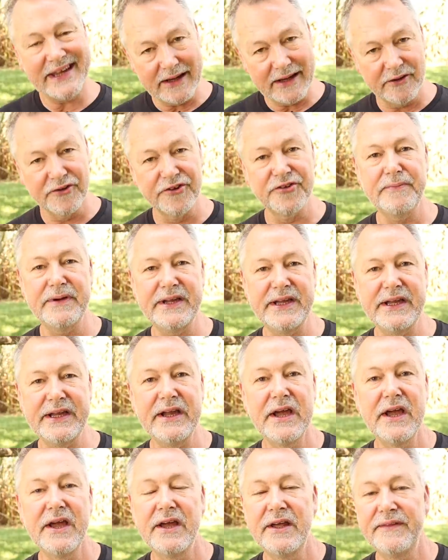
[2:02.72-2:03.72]
tells
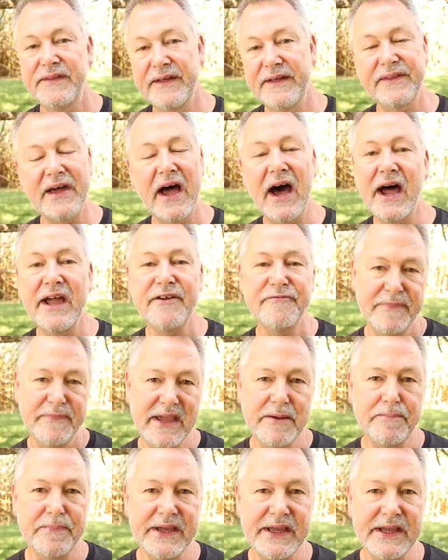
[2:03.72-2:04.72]
me that the hive
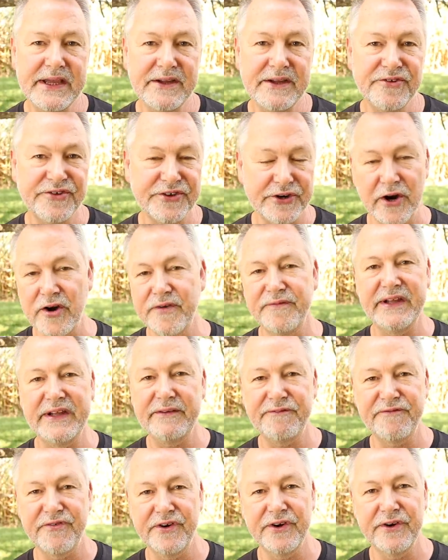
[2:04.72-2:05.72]
may be
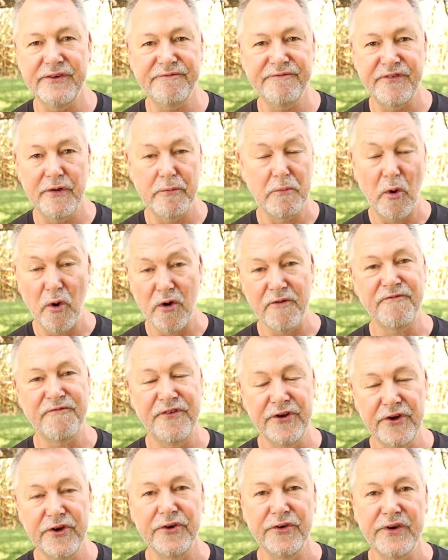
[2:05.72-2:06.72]
starving for more
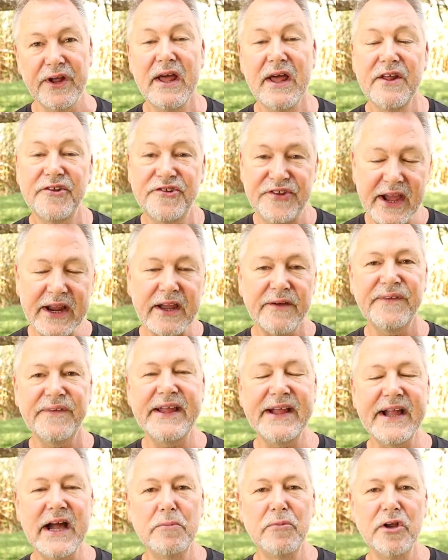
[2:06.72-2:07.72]
food. Second
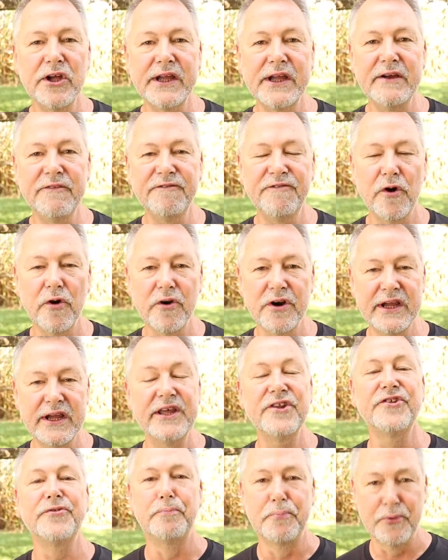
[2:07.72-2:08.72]
thing I'm looking for
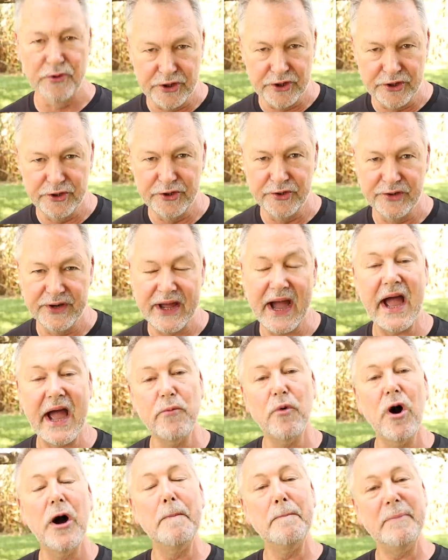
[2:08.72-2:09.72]
is brood.
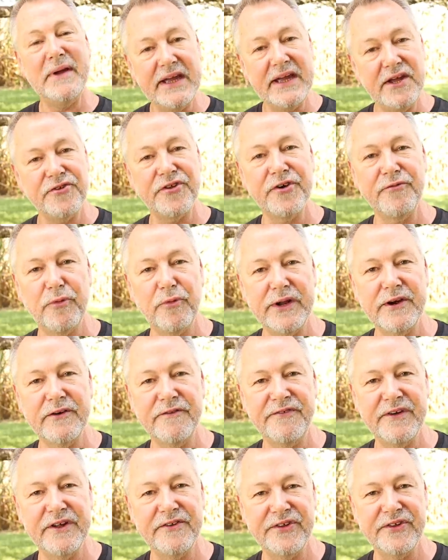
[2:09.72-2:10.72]
I want bees of
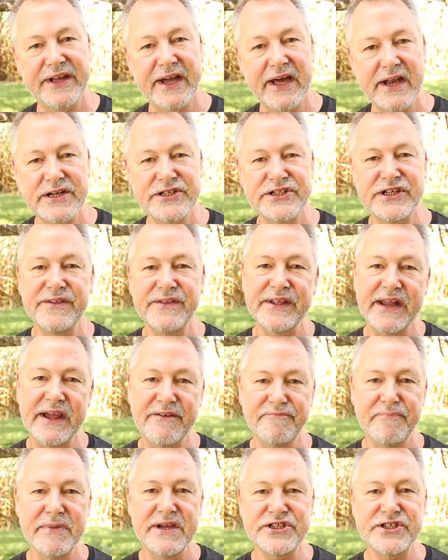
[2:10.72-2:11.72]
winter physiology that
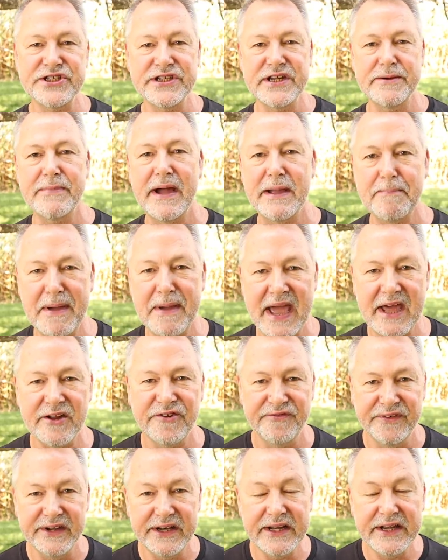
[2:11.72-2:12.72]
I've mentioned in my
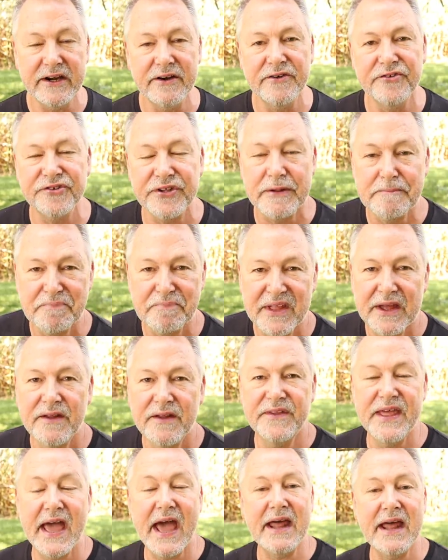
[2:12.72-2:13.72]
past videos,
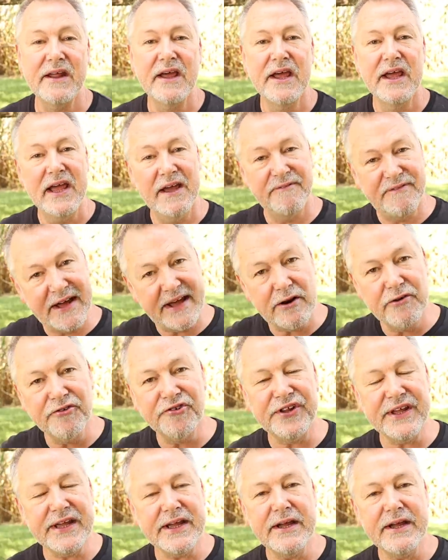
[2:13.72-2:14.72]
that if I don't
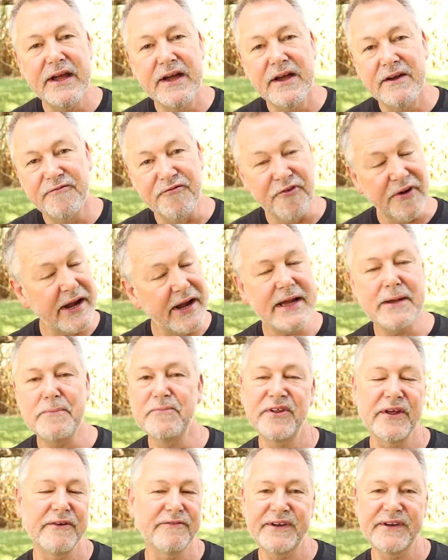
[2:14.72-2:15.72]
see
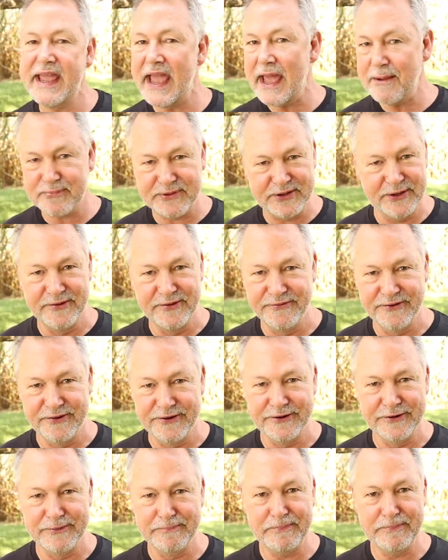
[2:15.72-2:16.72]
frames of capped
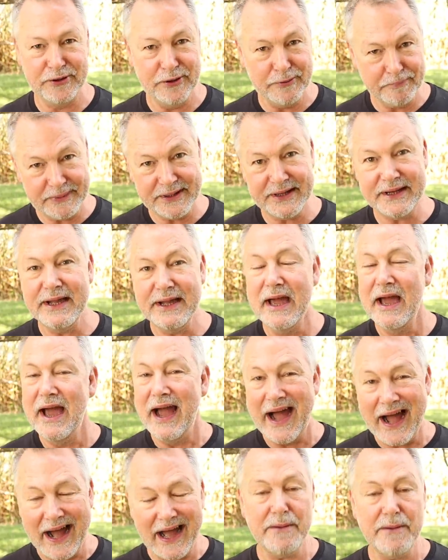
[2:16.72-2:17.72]
over pupae,
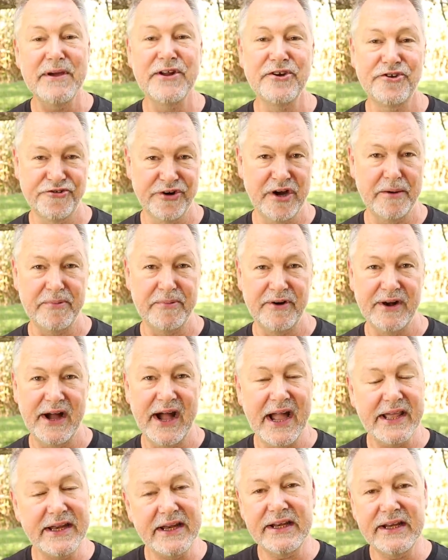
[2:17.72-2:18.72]
I'm in trouble.
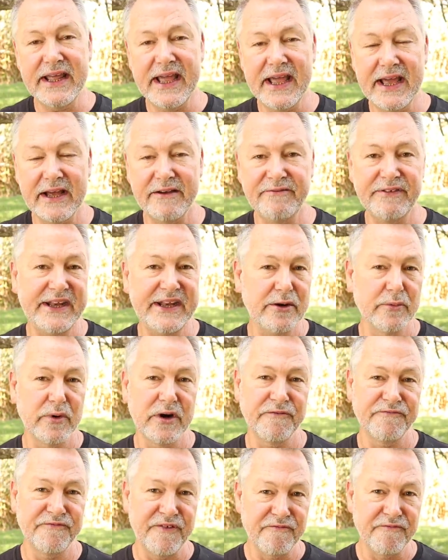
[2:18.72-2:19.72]
I need to have
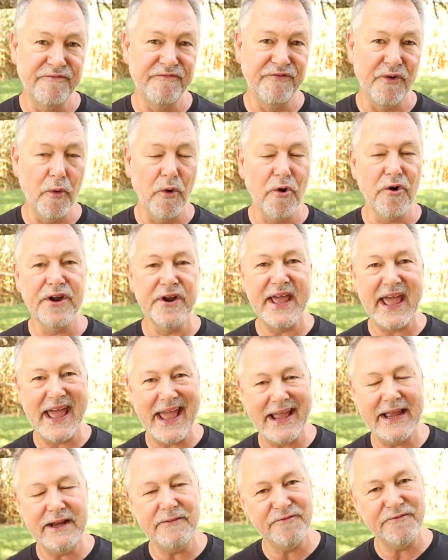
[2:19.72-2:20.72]
anywhere from 4 to
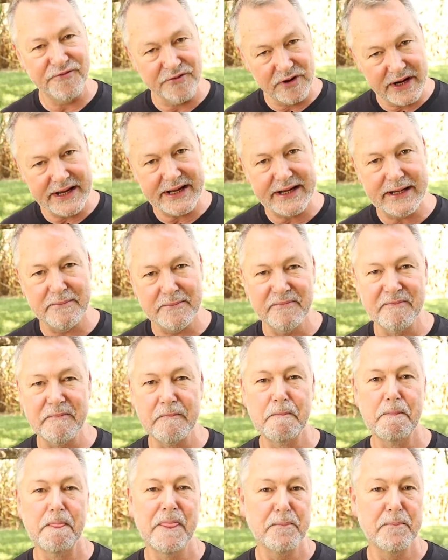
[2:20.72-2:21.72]
8 frames,
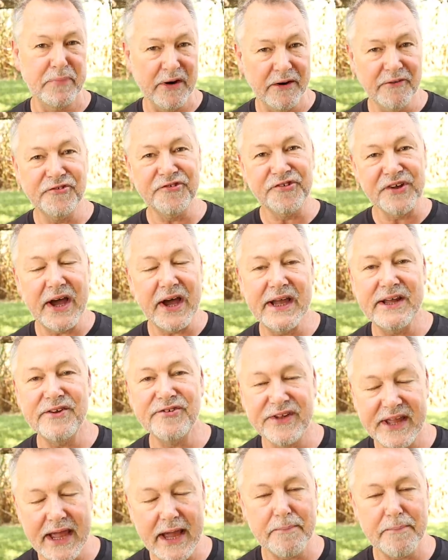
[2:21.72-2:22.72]
both
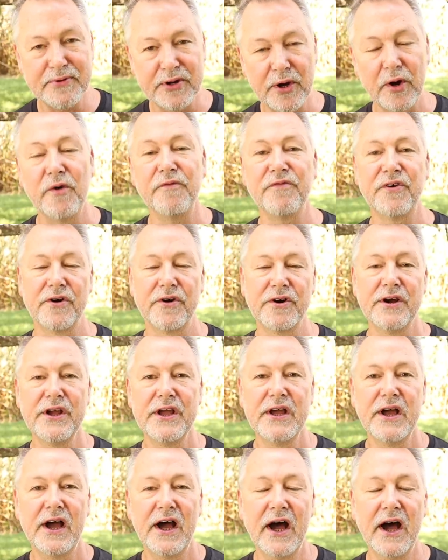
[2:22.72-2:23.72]
sides capped over,
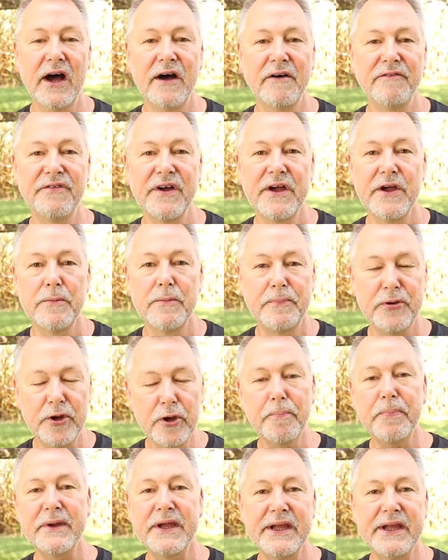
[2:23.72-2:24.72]
of
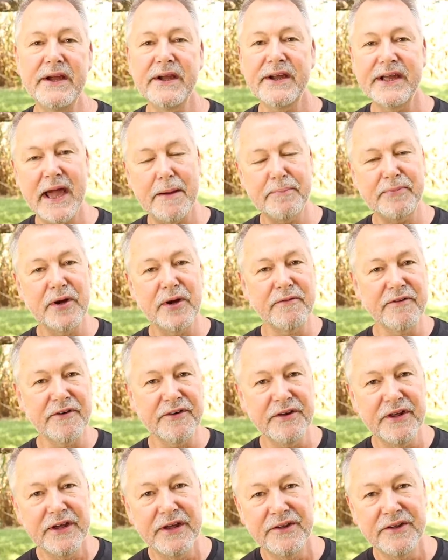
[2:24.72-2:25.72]
pupae, capped
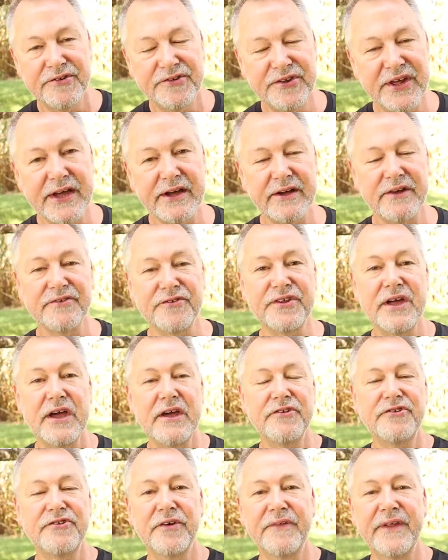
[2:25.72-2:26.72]
over cells,
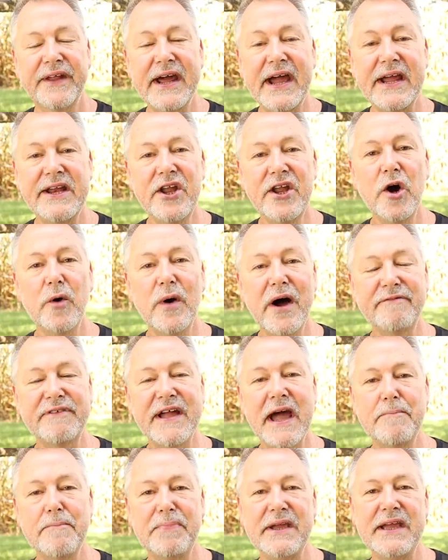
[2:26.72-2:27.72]
so that I know I've
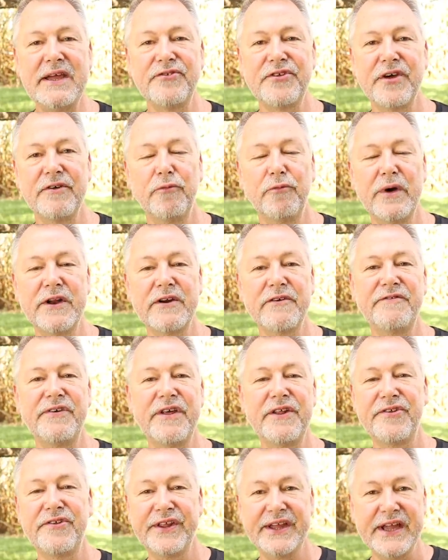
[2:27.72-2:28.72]
got bees of winter
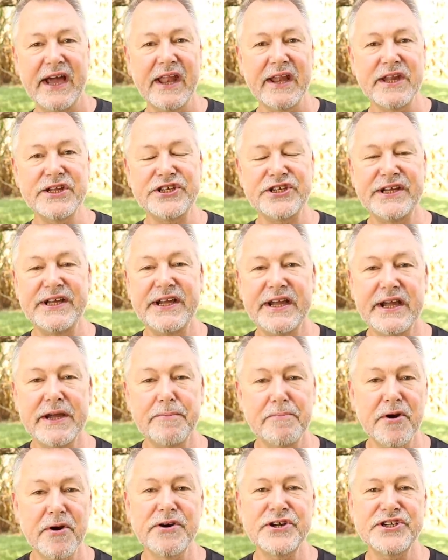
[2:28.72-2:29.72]
physiology
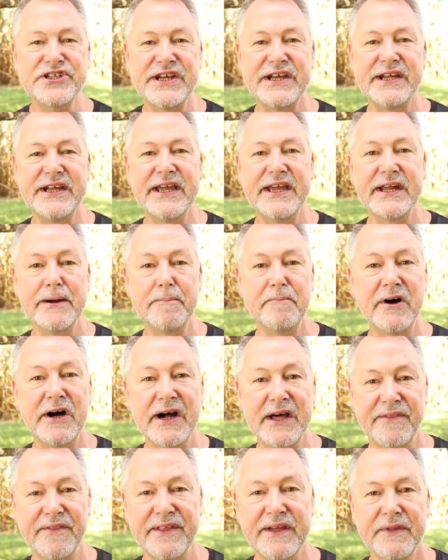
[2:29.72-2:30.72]
emerging in a
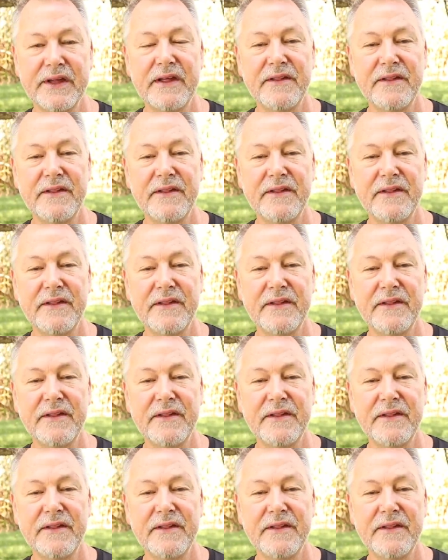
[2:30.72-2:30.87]
month.